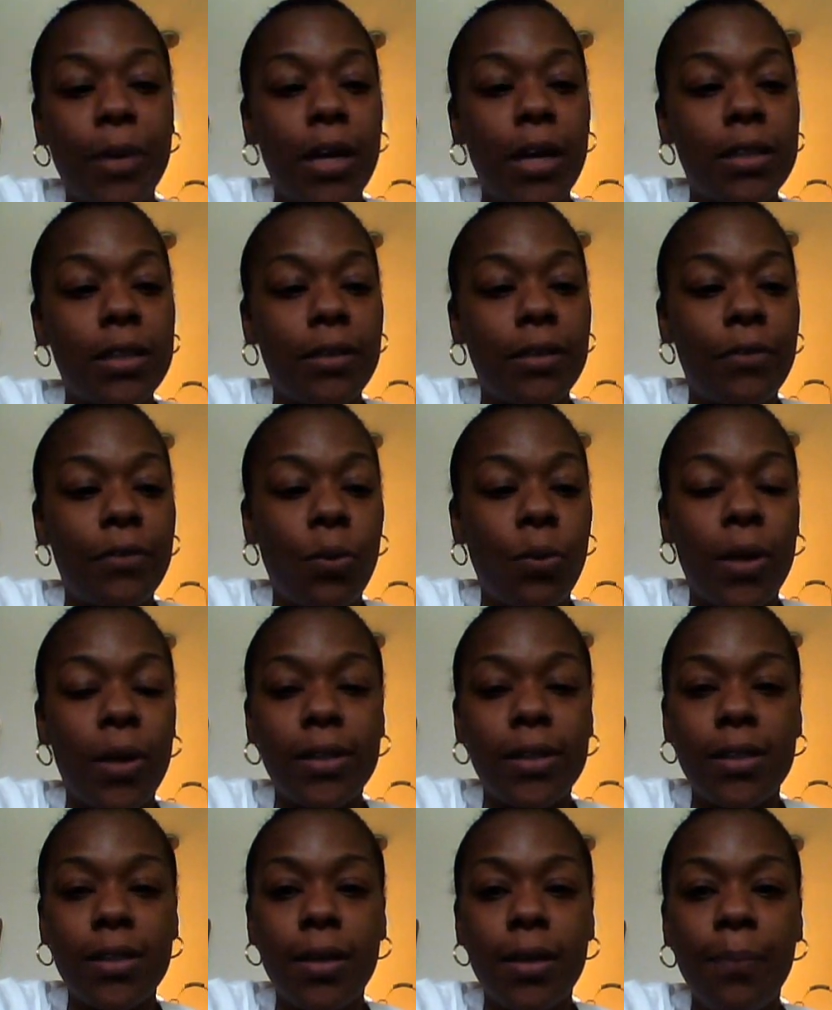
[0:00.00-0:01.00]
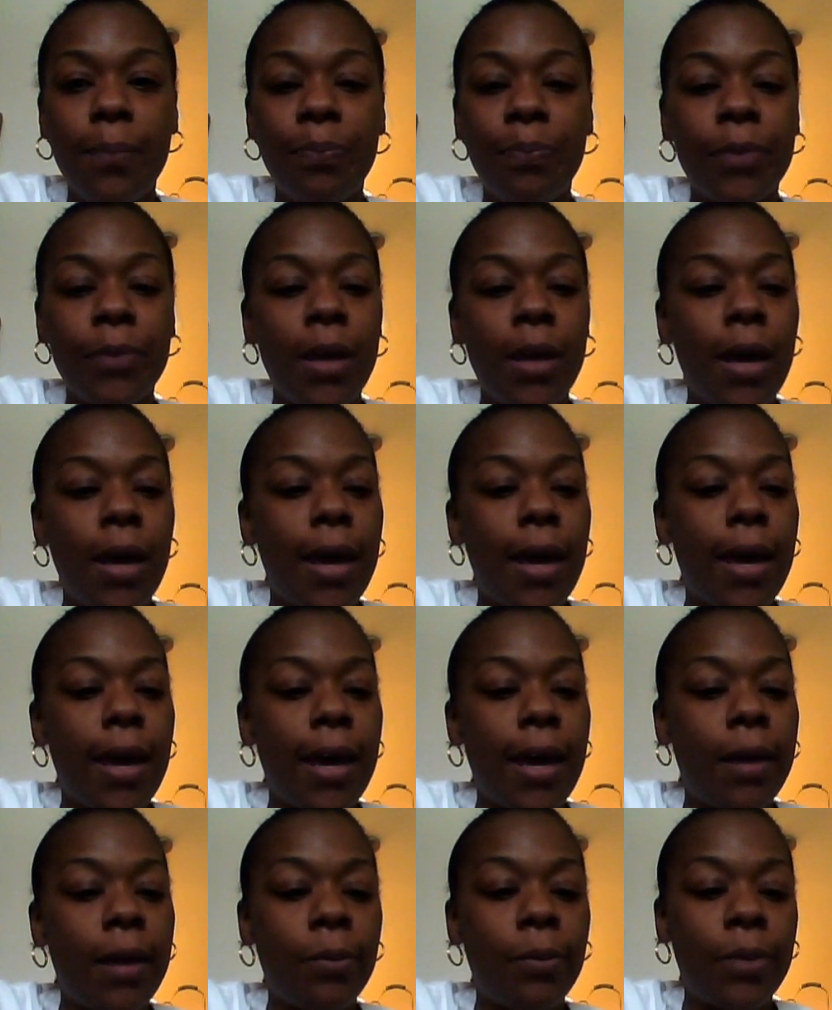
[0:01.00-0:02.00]
because of the onesie
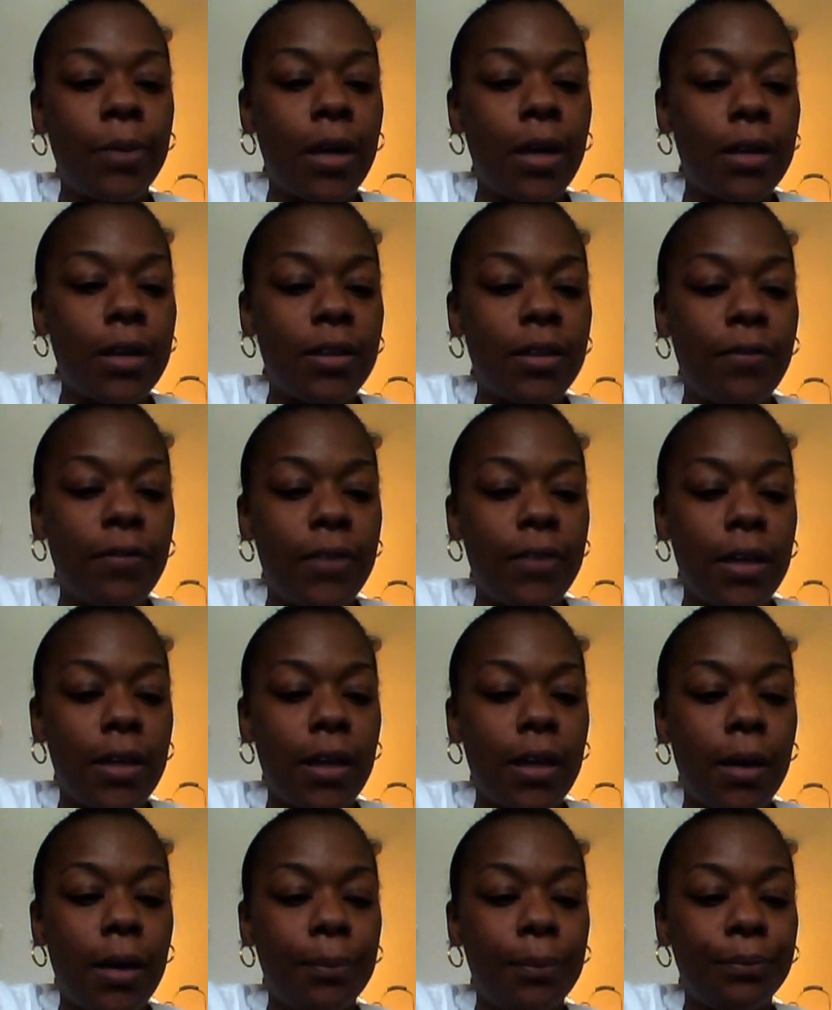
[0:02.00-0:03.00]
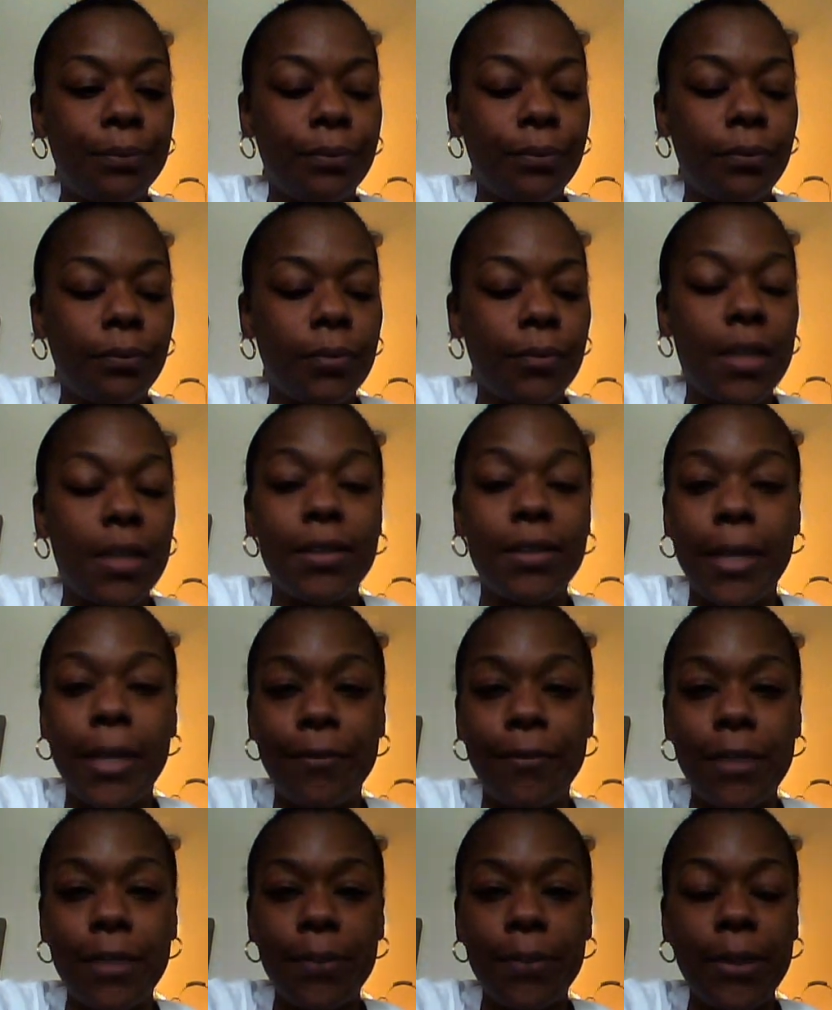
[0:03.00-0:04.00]
and because of the um, the
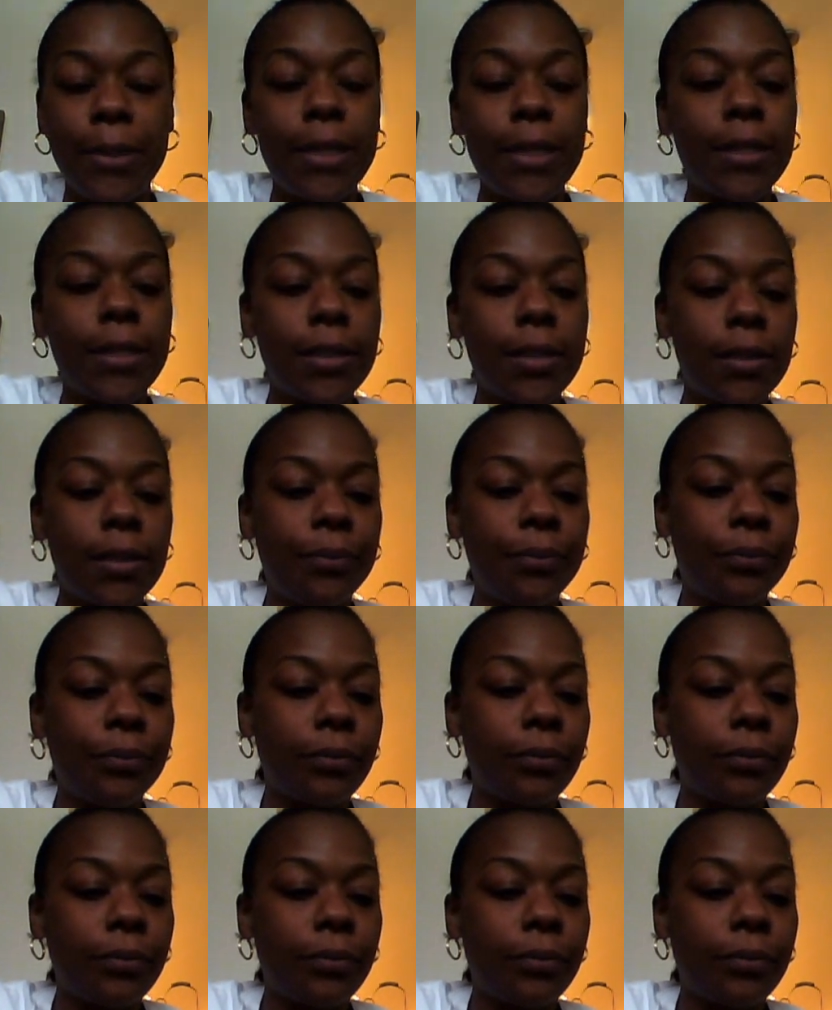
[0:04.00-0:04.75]
safety pins.